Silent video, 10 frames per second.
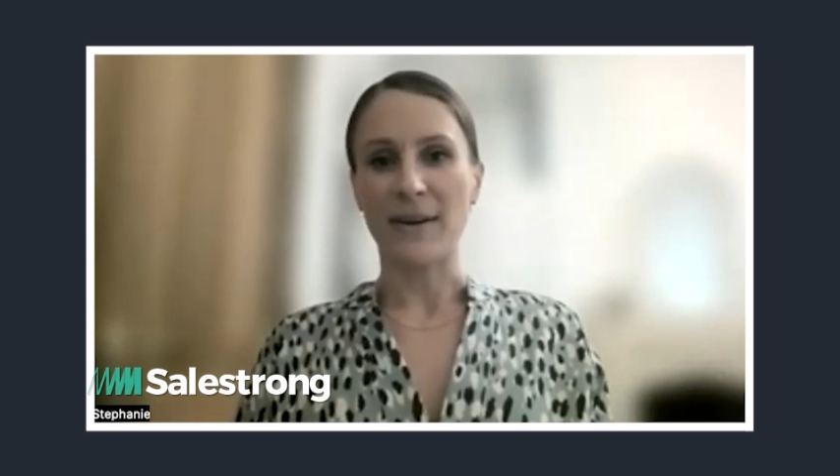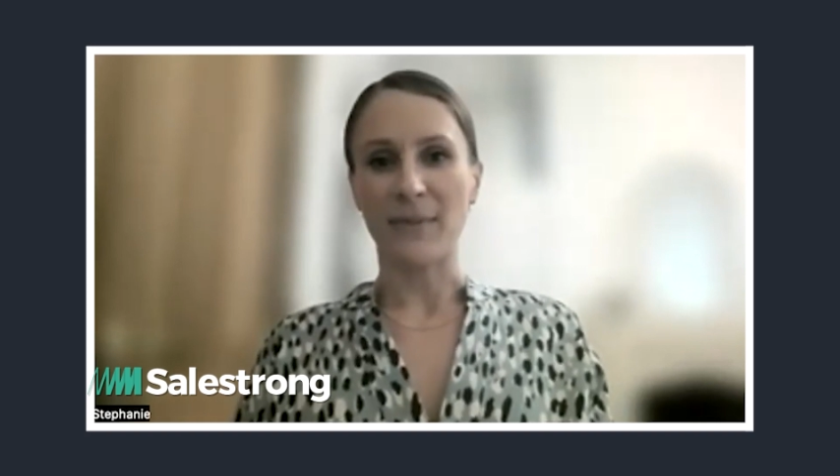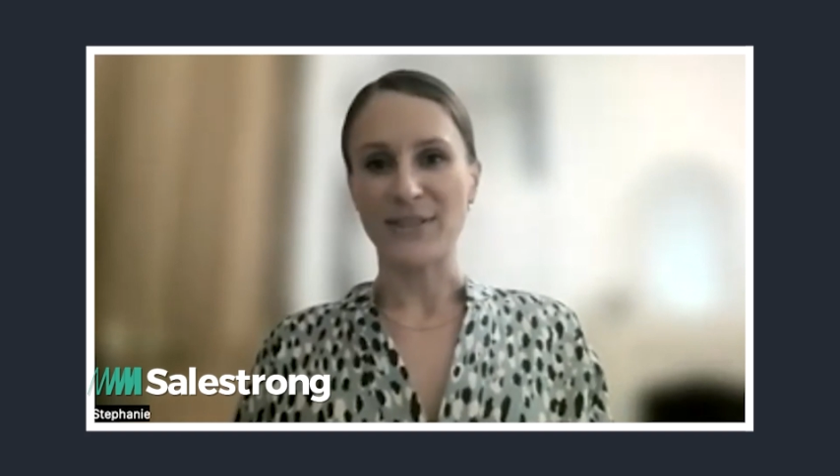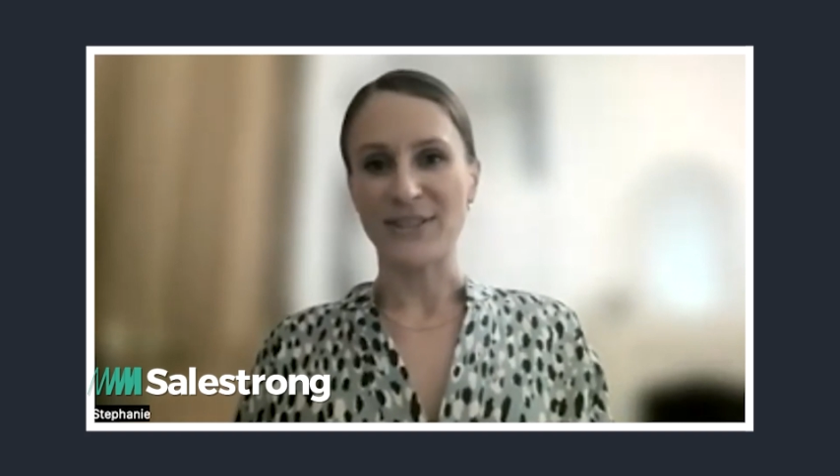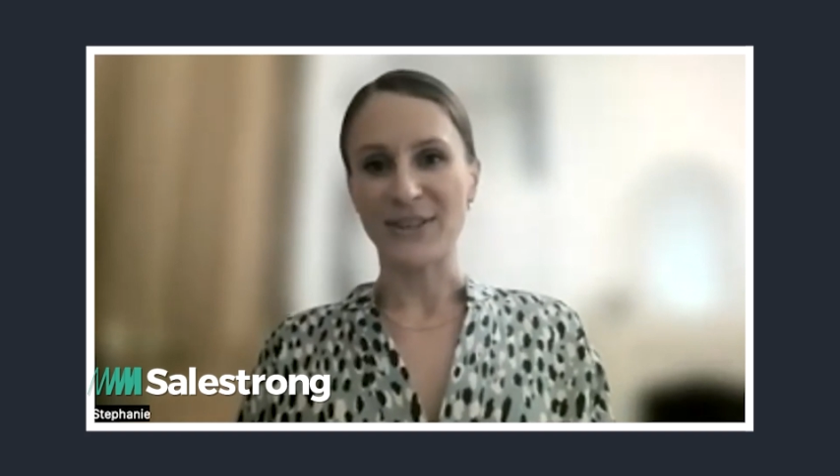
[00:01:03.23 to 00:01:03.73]

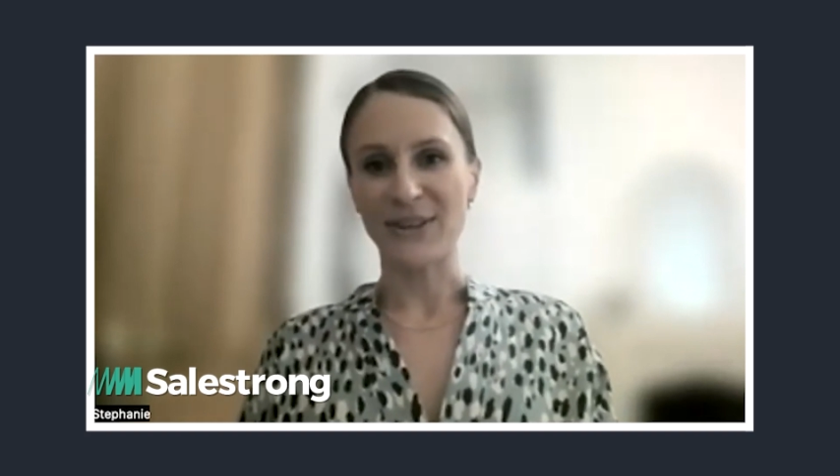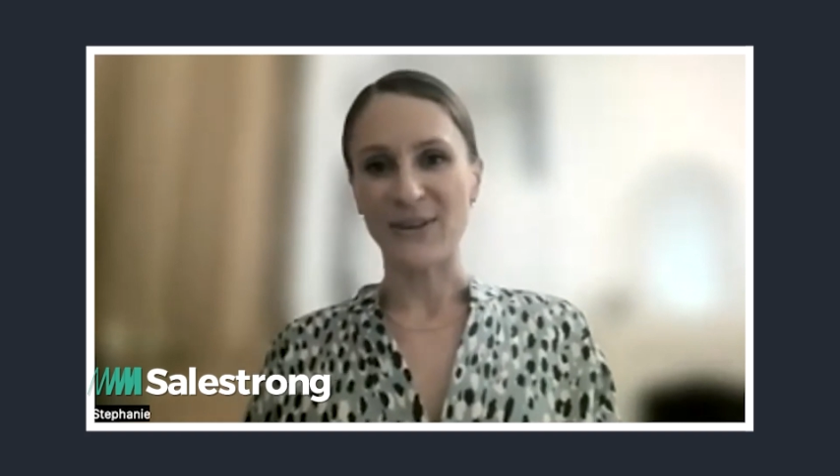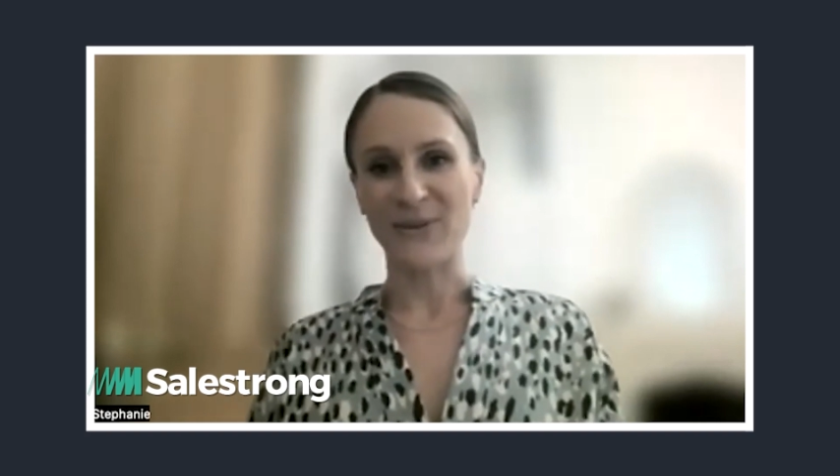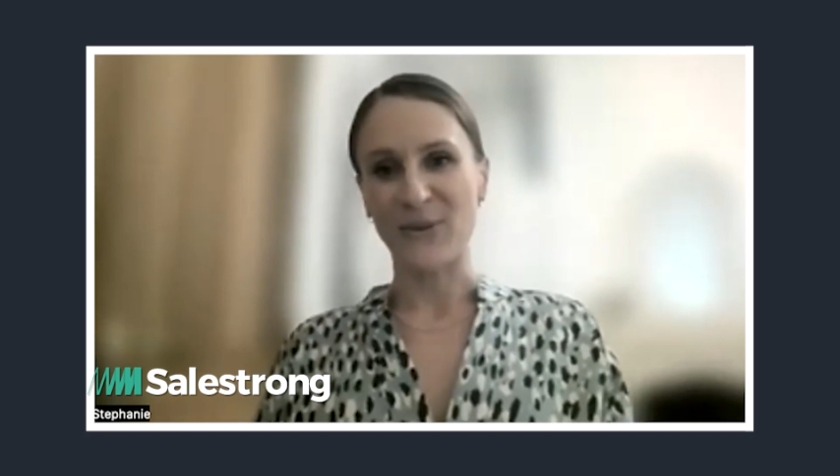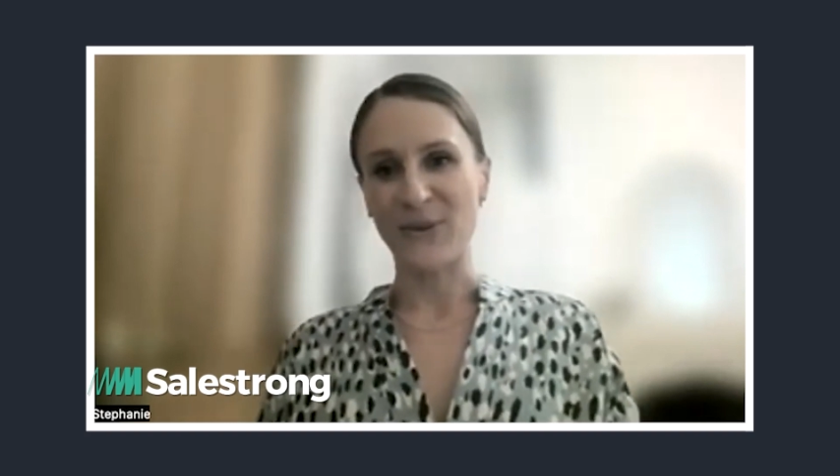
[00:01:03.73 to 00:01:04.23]
much
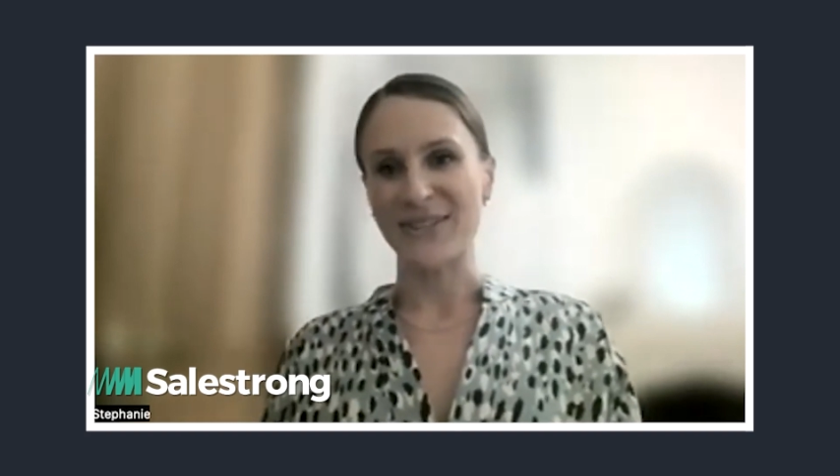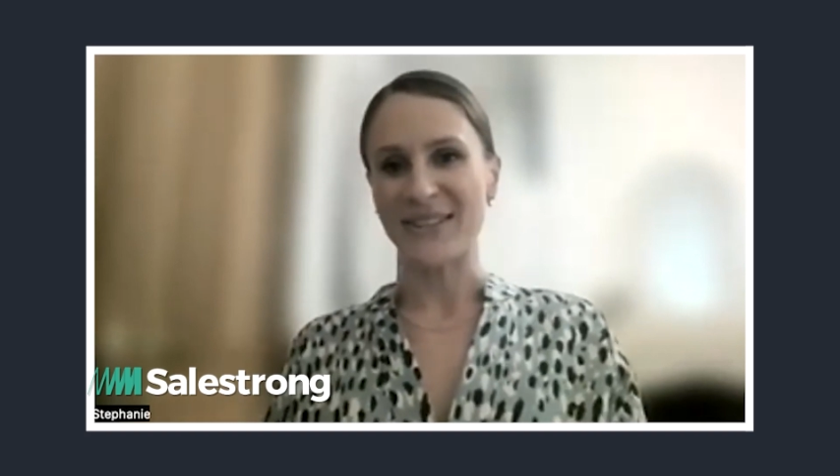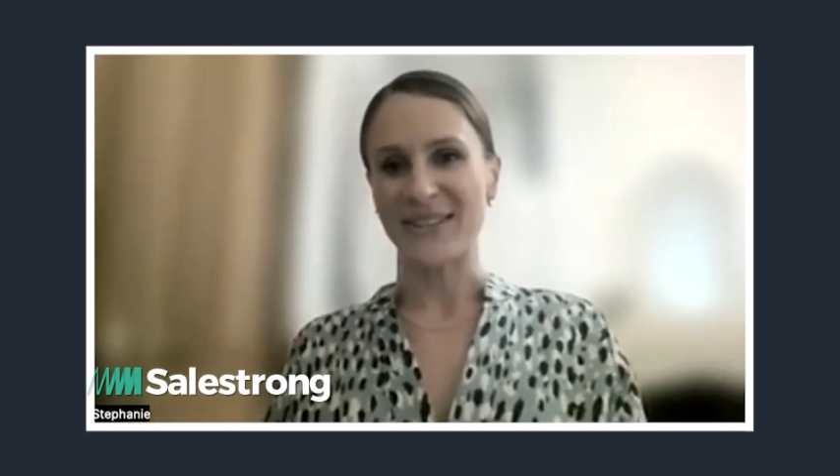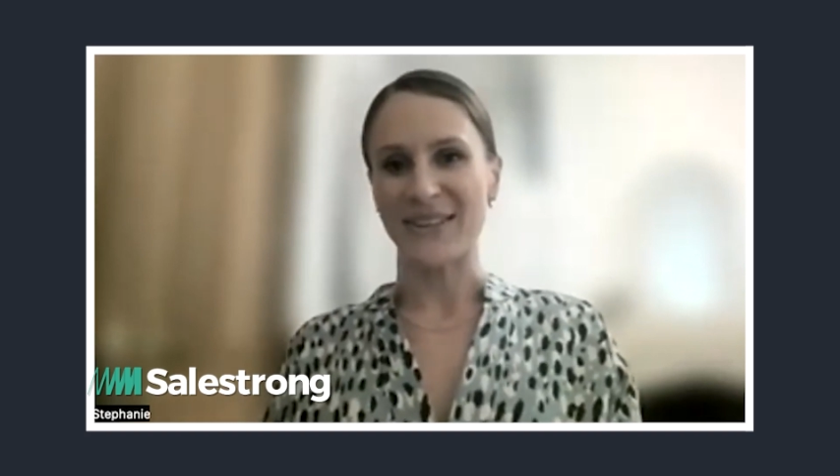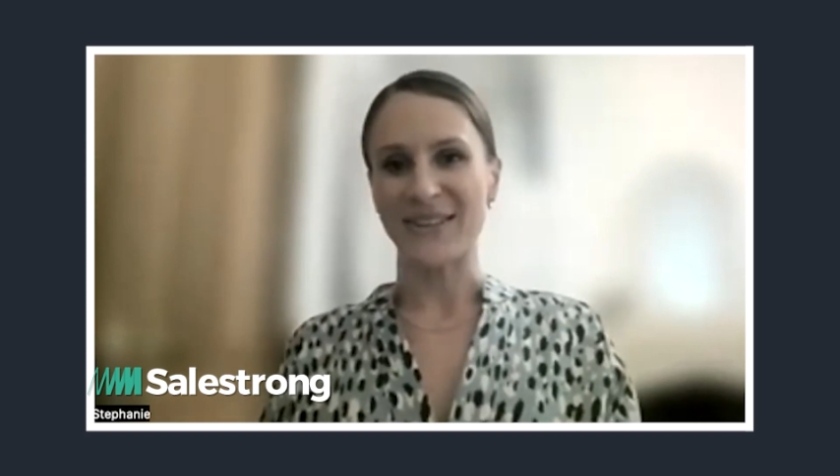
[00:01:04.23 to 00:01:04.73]
looking forward
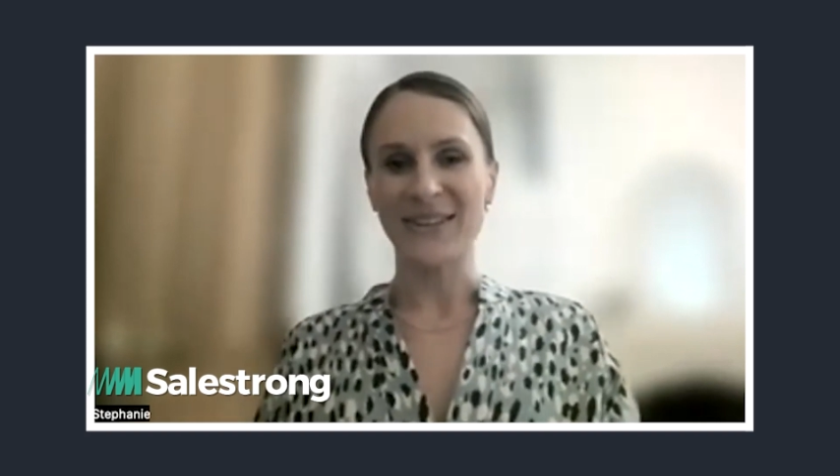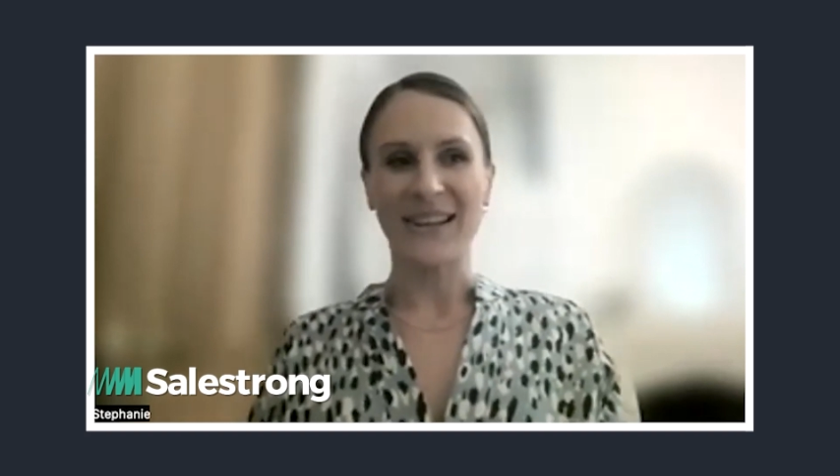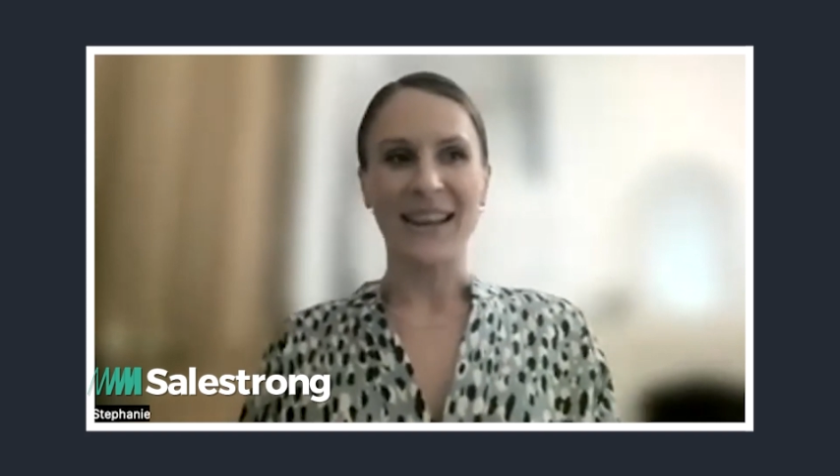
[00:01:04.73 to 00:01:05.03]
to